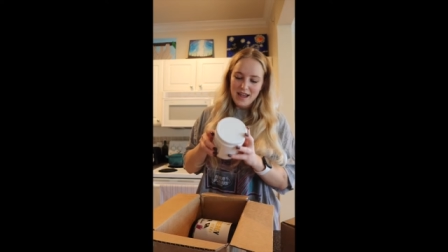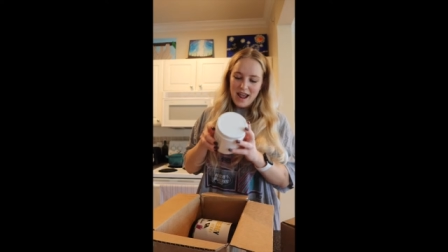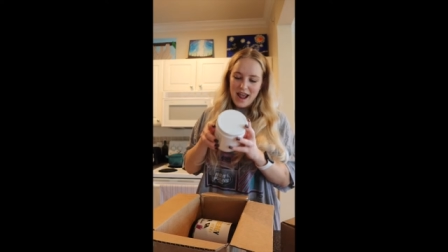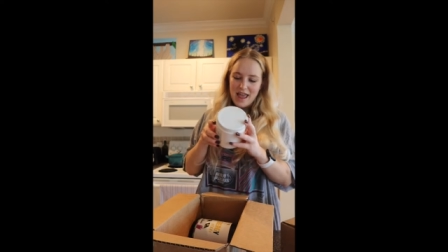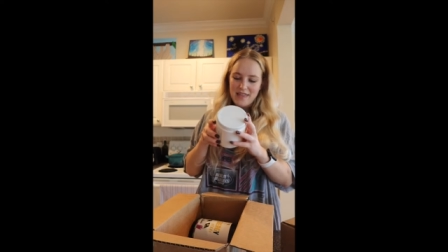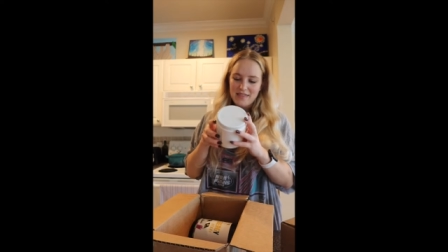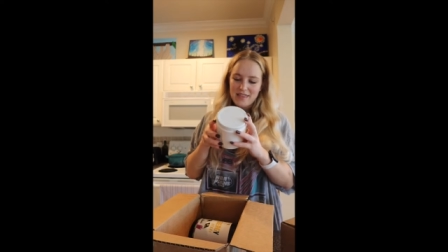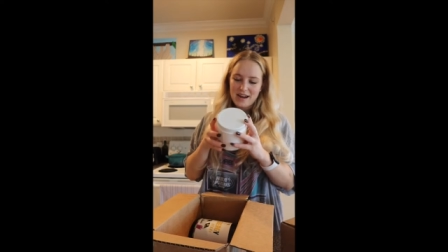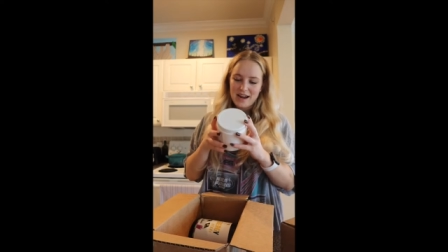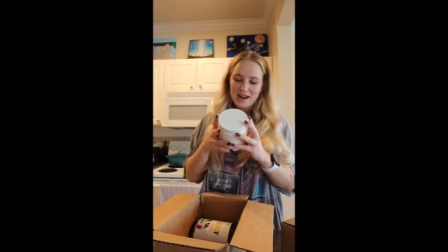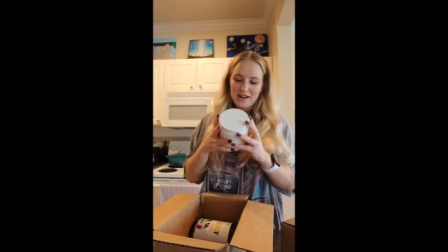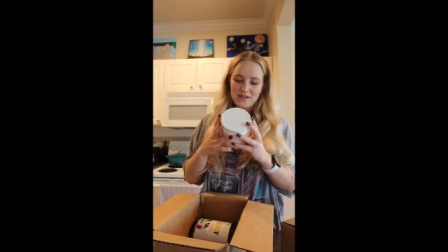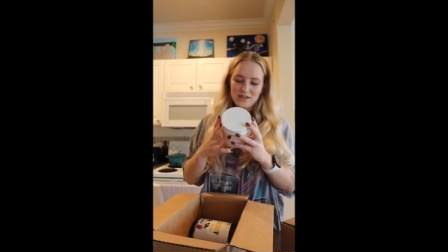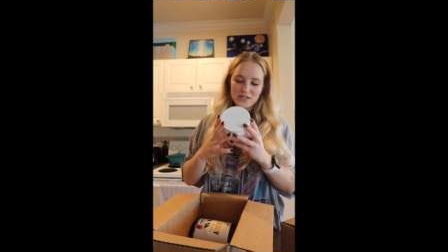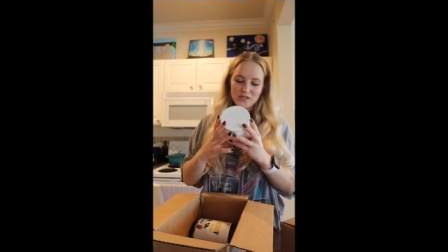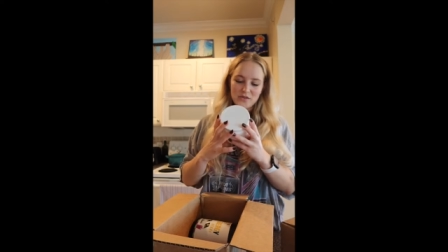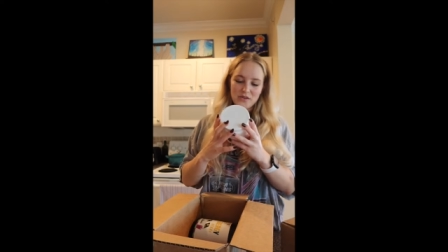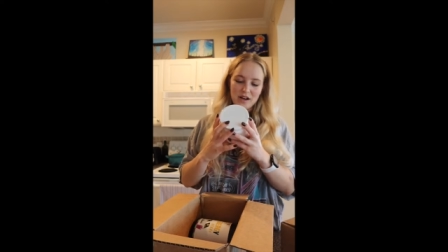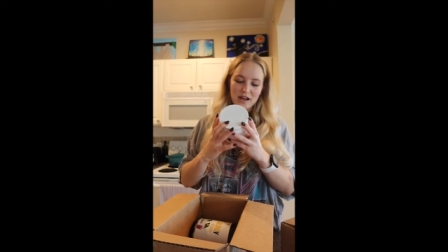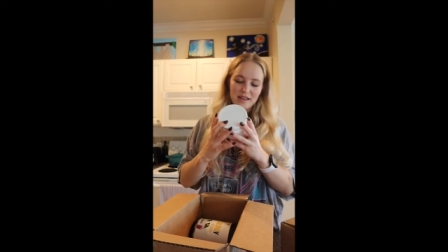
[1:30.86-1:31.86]
And then I
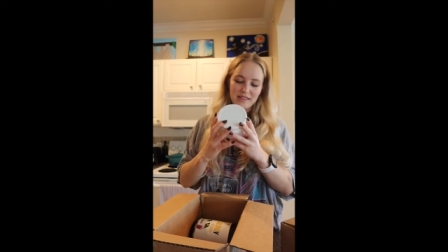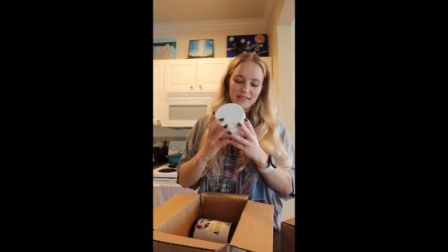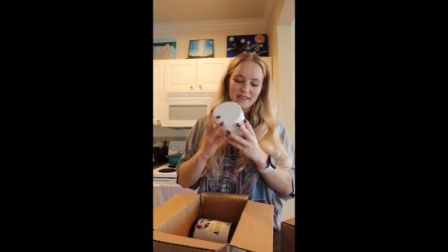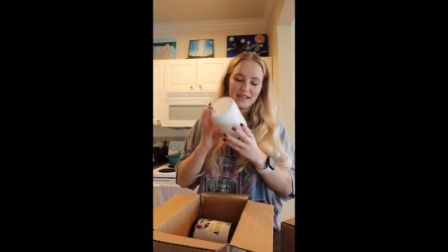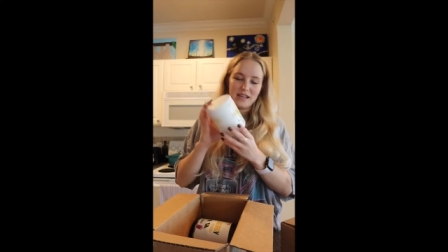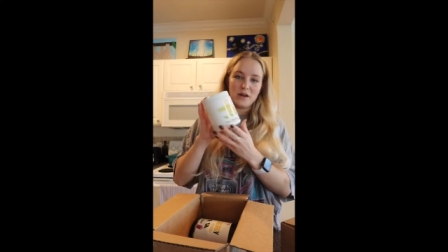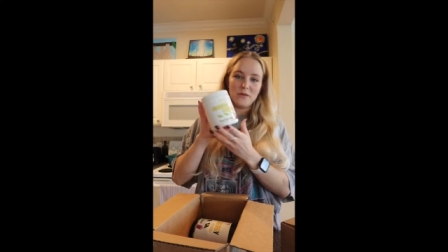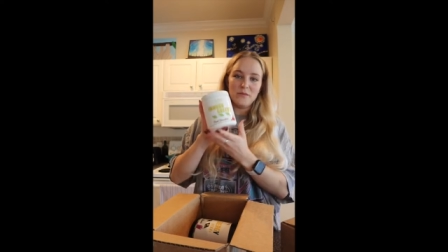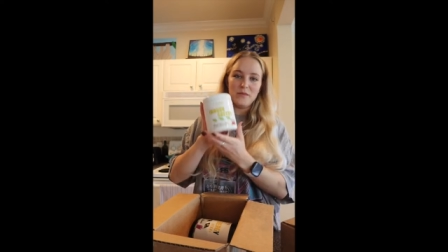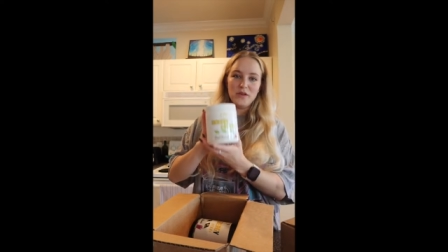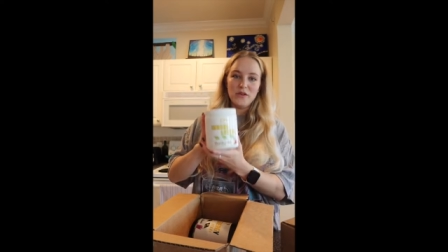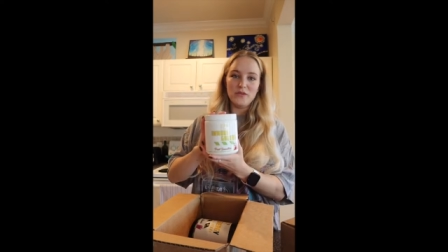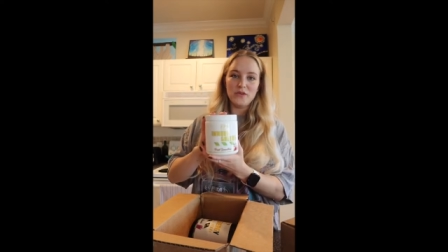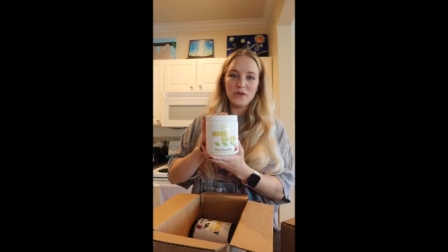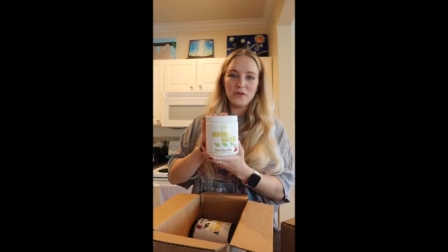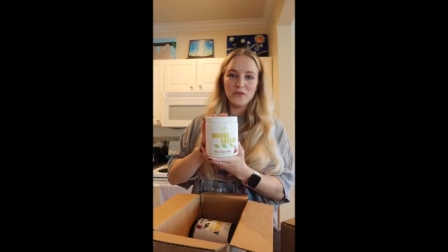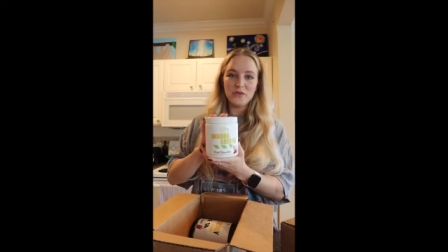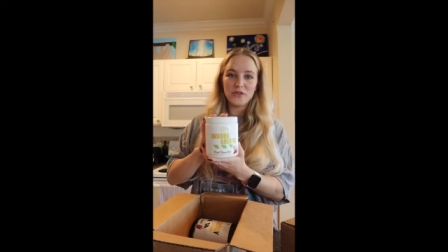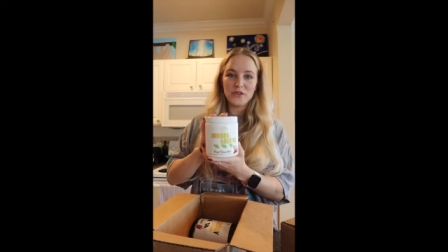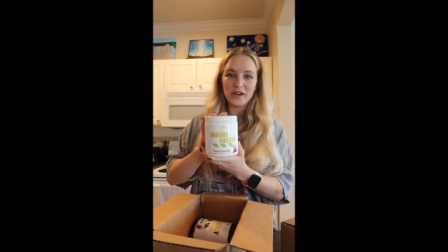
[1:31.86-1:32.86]
also got the
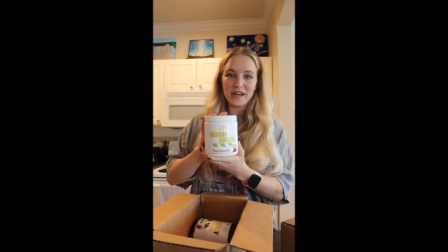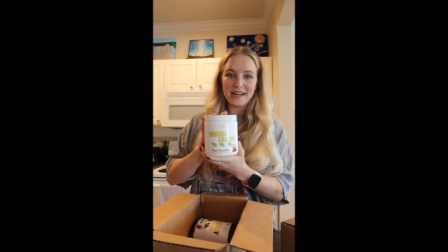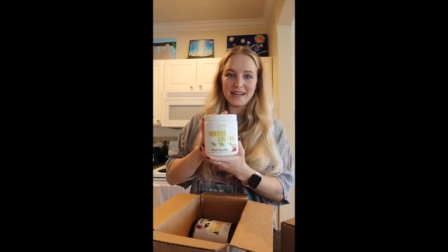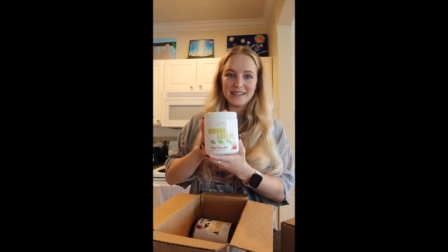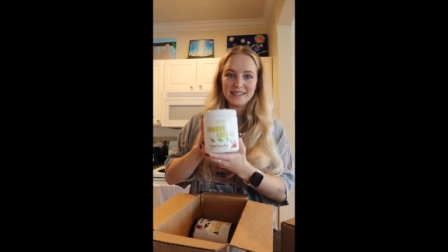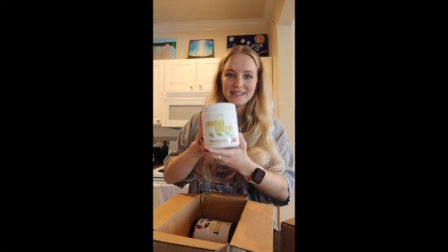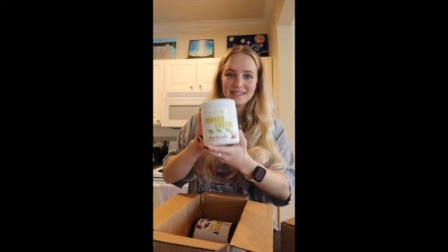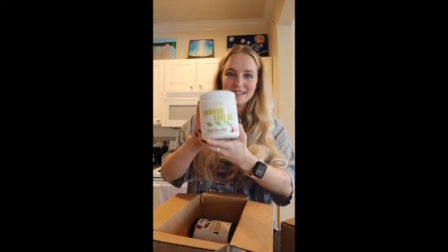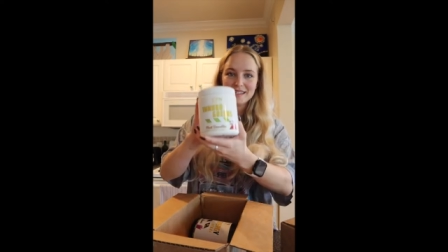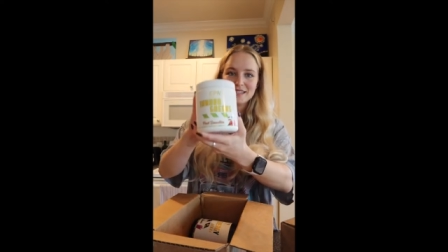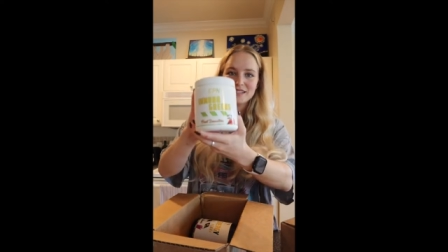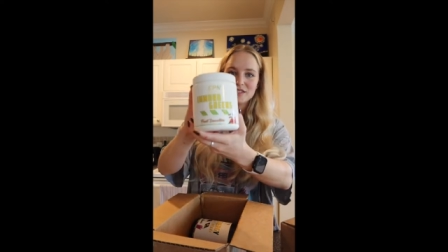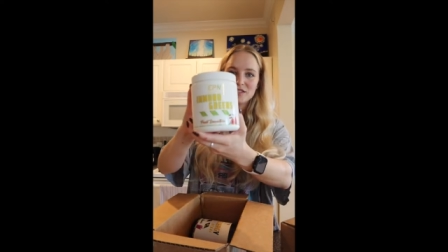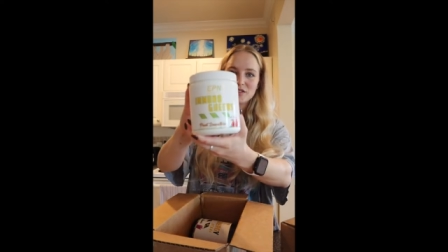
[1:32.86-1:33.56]
Immuno Greens.